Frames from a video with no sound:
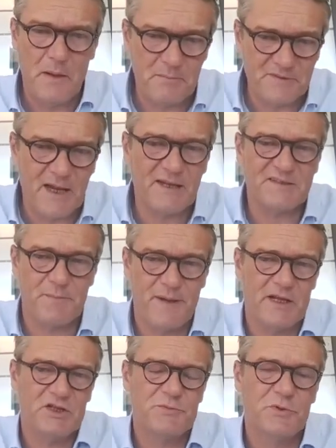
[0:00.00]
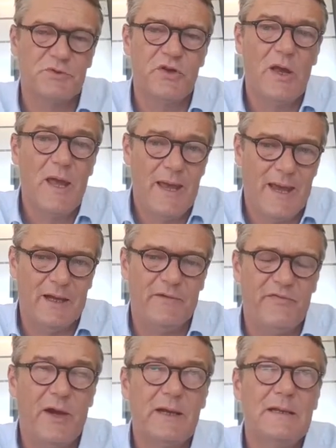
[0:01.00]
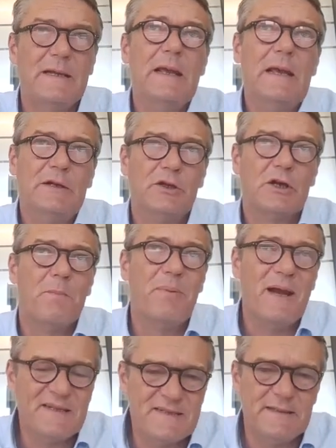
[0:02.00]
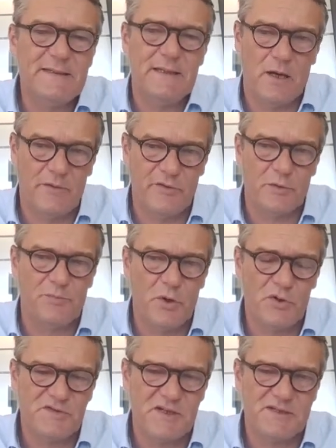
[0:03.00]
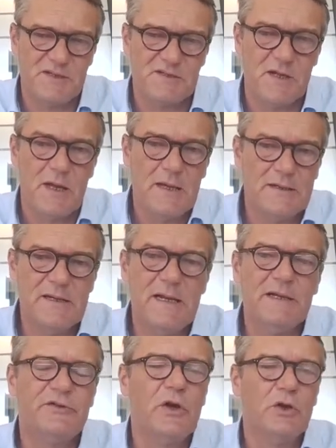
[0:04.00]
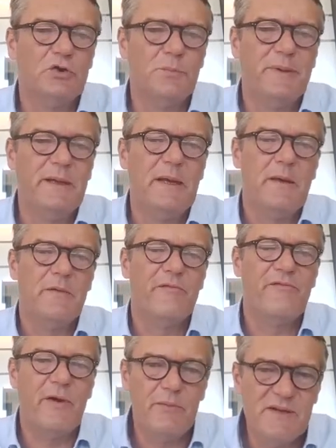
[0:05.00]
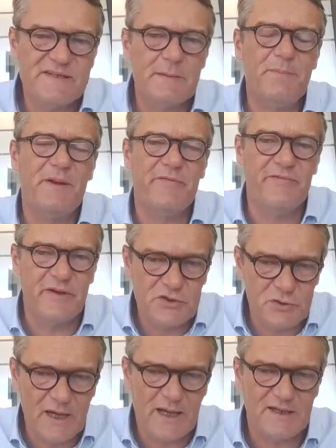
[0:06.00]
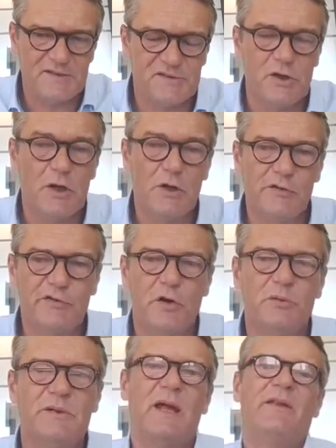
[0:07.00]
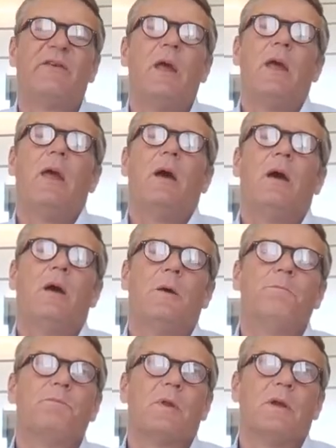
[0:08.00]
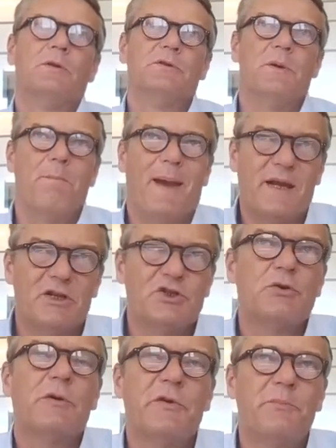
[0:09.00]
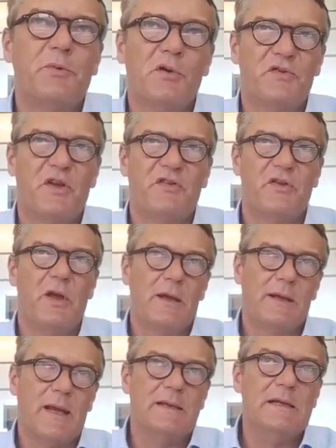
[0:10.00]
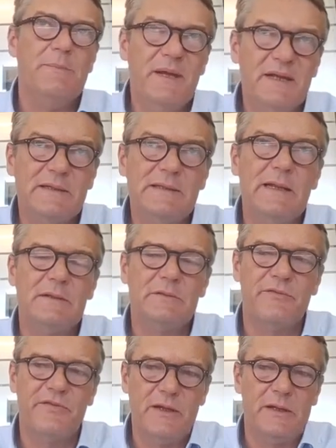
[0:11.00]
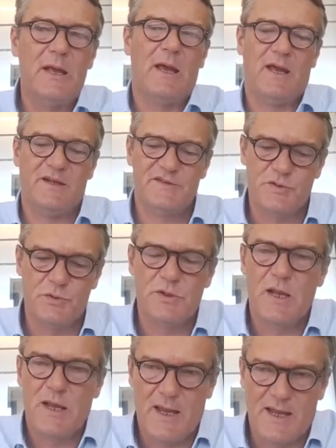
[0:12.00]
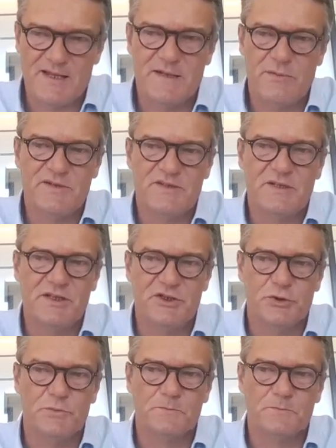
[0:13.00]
task management. And finally, the complexity of your processes need to be very simply visualized so that the manager of the process can immediately intervene as soon as there is an issue.